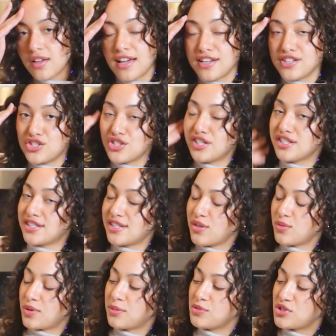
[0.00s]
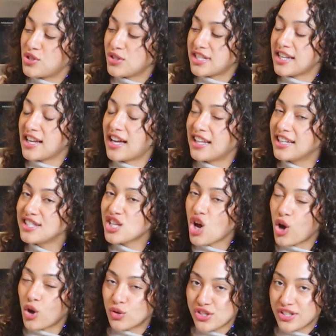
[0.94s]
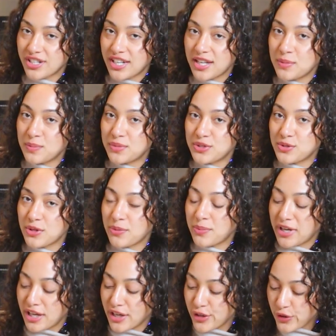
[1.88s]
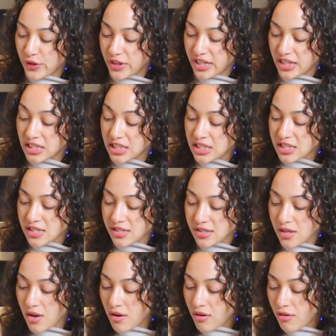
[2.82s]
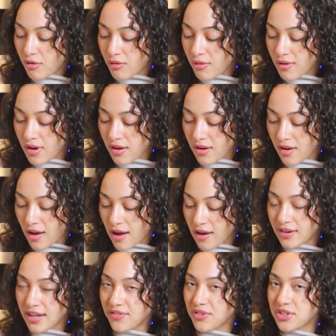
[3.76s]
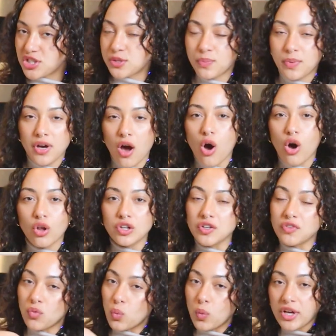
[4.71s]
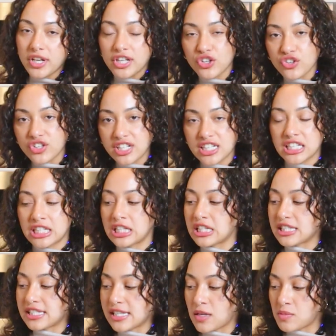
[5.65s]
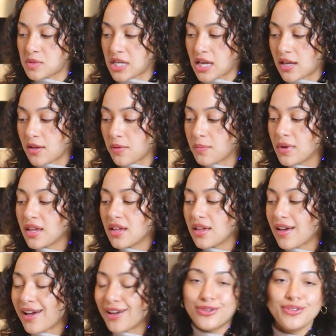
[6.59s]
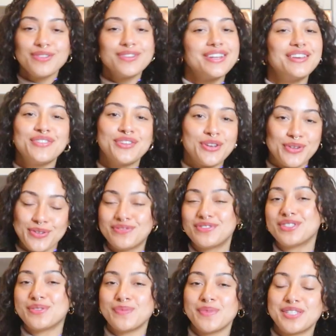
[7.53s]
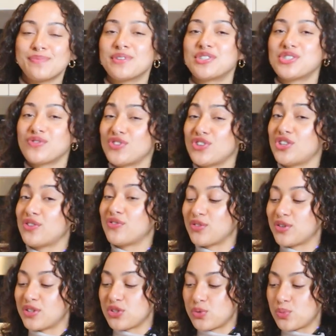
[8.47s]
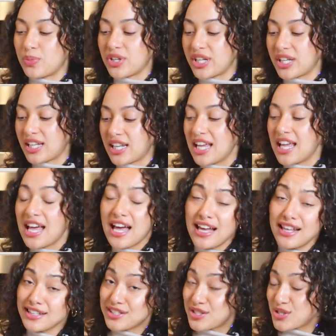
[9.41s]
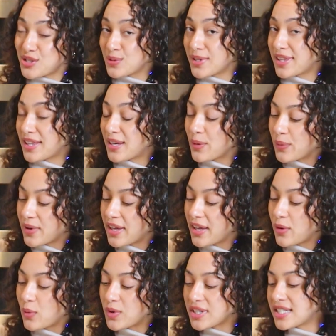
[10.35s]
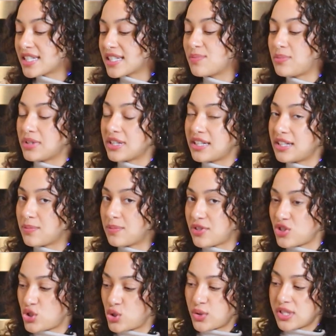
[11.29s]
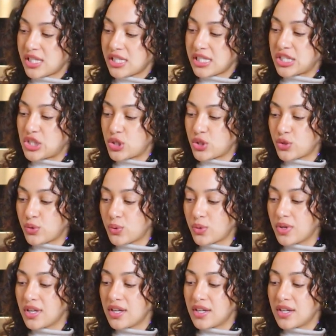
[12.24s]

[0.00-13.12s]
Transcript: As you can see when I'm juicing, I like to alternate between my ingredients, so I'll never just put all of one ingredient in at the same time. I don't even know if this makes much of a difference, but I like to do it that way. 1, to blend up the juices, and 2,